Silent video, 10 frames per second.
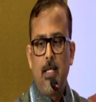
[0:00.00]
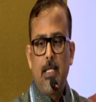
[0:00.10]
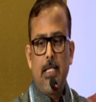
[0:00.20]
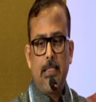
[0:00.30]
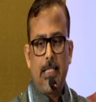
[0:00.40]

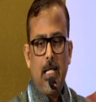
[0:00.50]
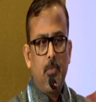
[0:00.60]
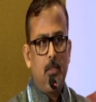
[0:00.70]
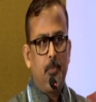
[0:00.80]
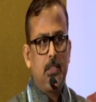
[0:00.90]
It can be
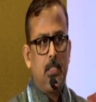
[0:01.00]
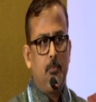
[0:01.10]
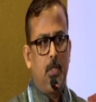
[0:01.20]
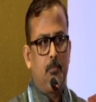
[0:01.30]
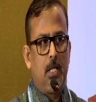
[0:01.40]
repeated,
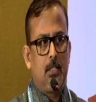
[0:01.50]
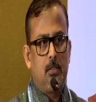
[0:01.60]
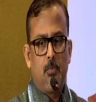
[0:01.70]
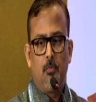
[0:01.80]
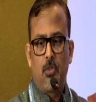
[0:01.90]
but
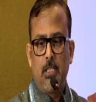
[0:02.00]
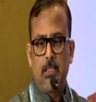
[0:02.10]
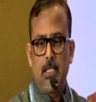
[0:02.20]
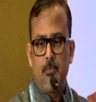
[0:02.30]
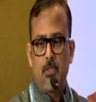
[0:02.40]
maximum 3
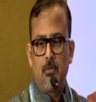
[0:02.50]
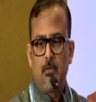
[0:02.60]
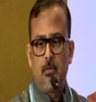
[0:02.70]
times.